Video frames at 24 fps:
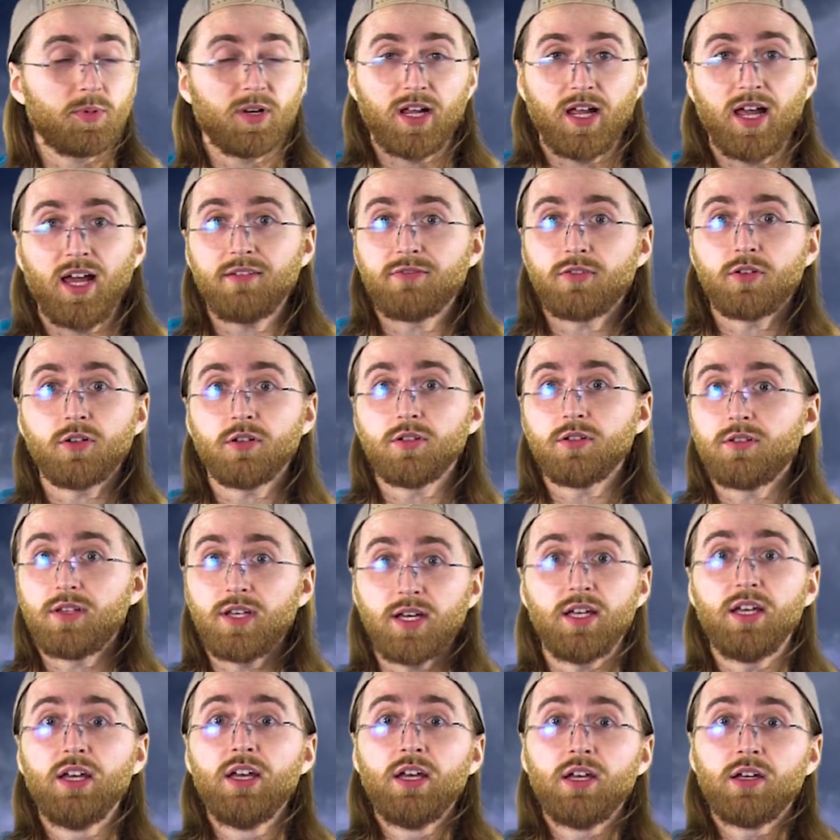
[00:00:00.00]
but I have heard
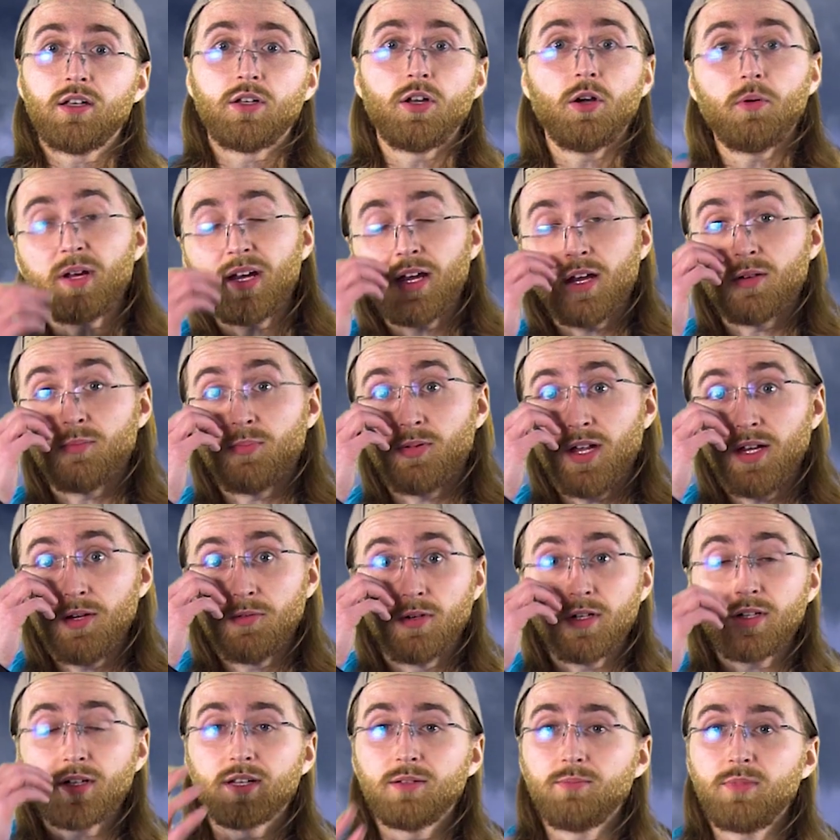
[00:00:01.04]
that knowing how to play
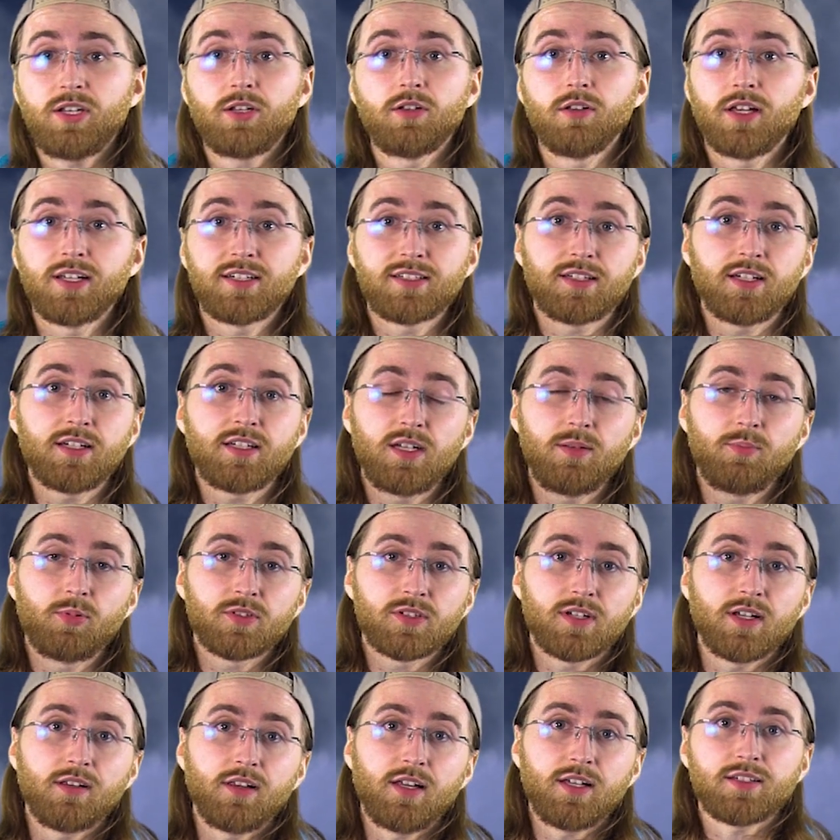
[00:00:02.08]
one can make you
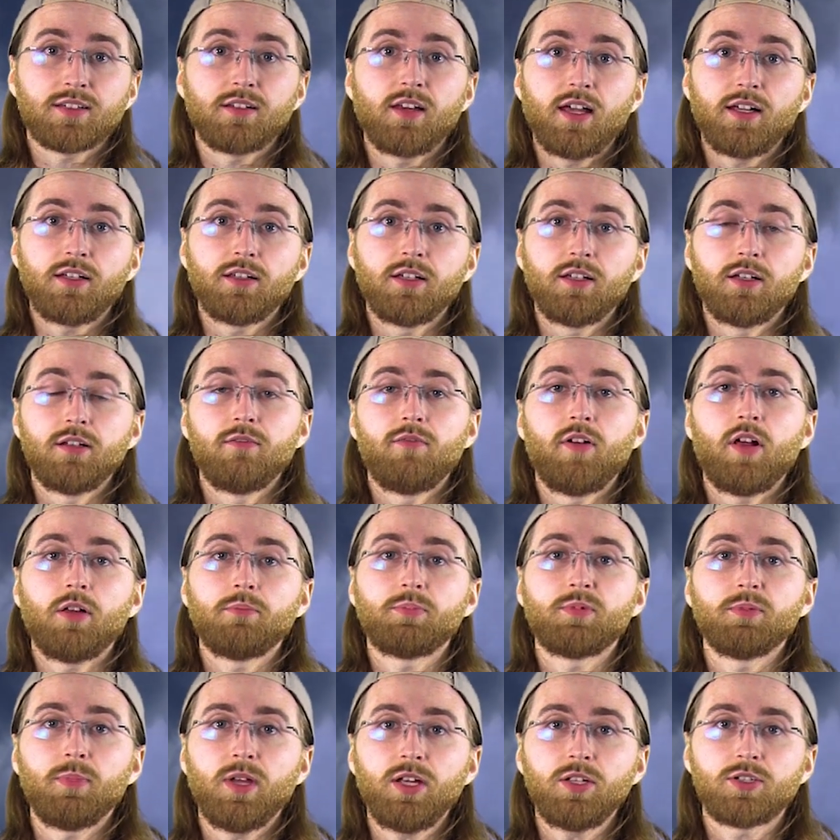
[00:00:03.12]
60% less likely to develop
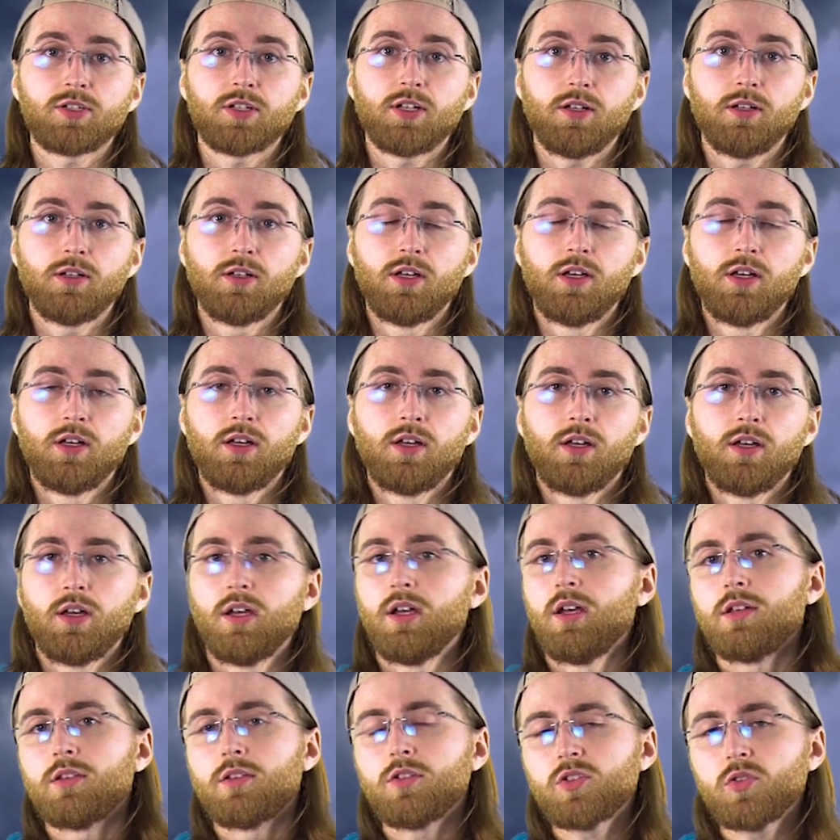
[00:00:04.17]
dementia.
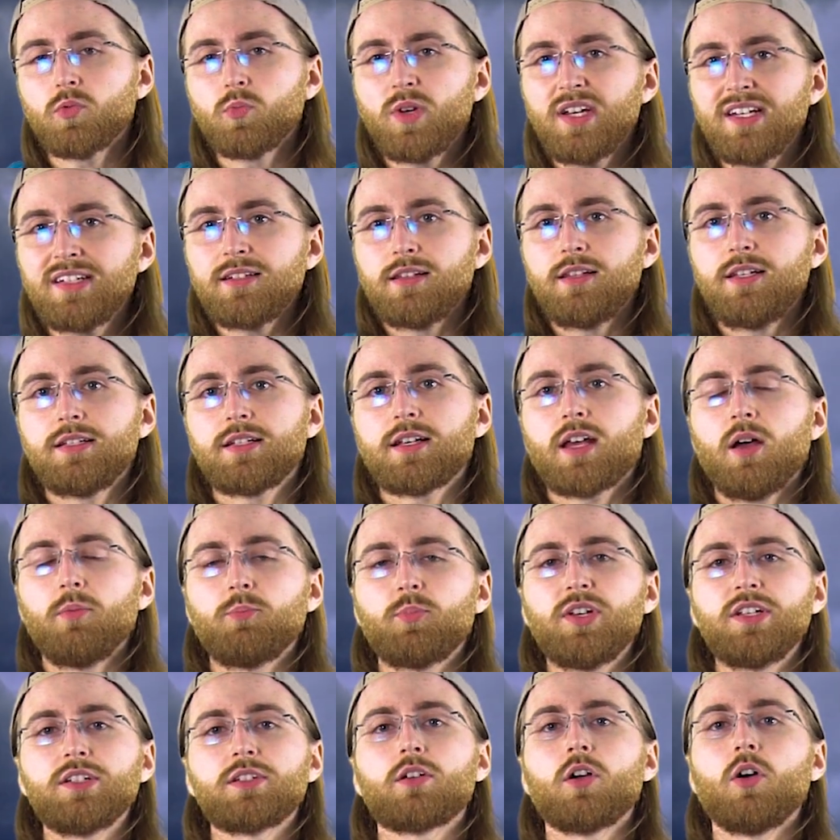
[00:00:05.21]
There's a reason these
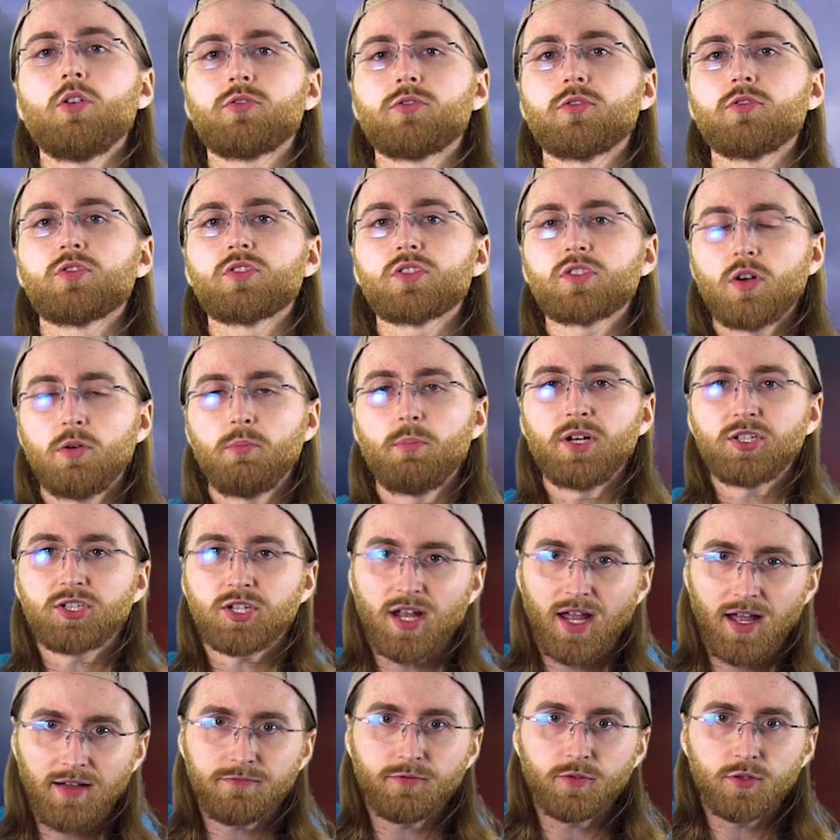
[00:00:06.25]
companies go through so much
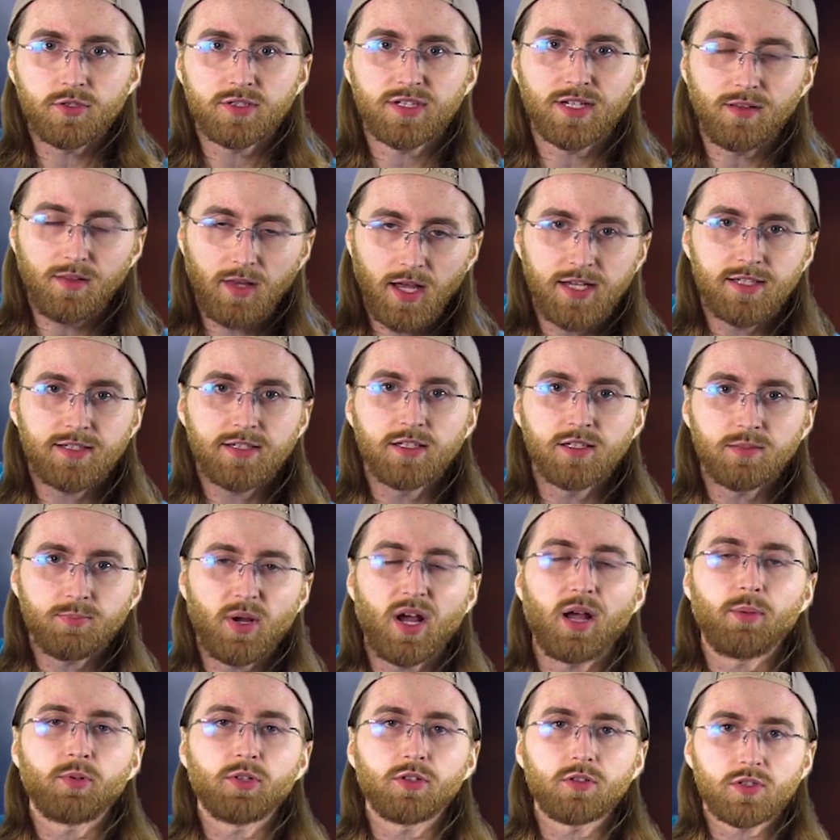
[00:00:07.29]
effort to license
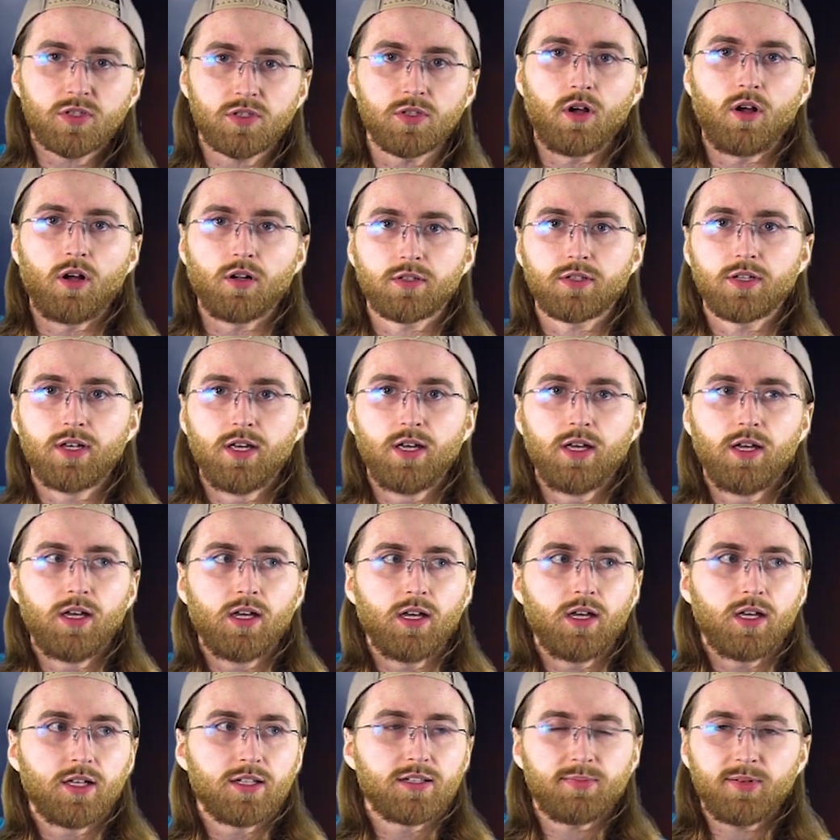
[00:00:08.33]
popular songs.
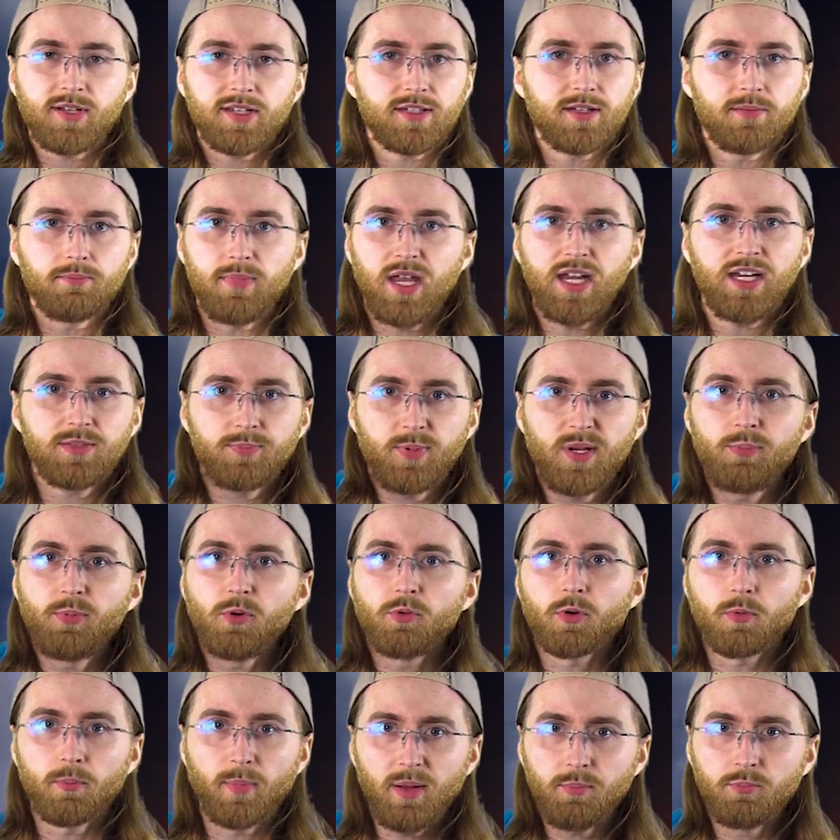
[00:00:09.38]
It's because it makes
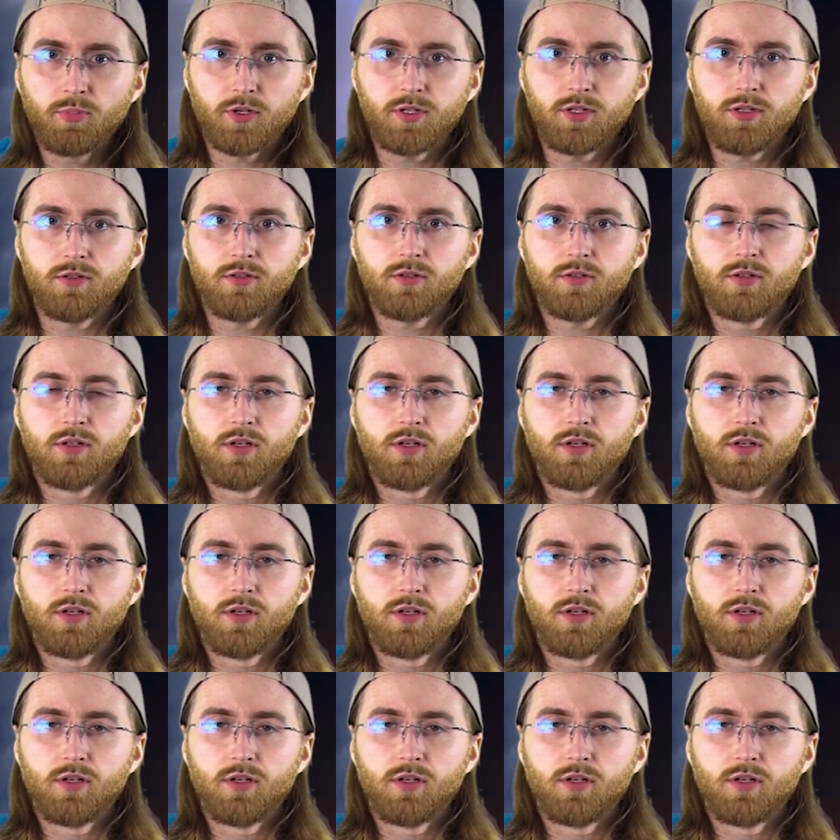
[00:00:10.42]
people remember you.